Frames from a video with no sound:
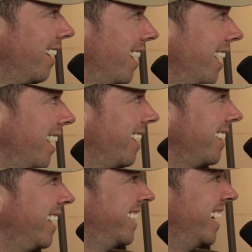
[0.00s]
together
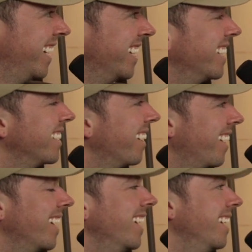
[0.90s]
into the
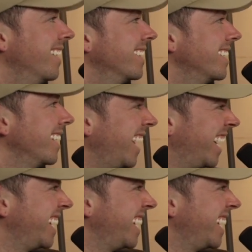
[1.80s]
shape of a wiener.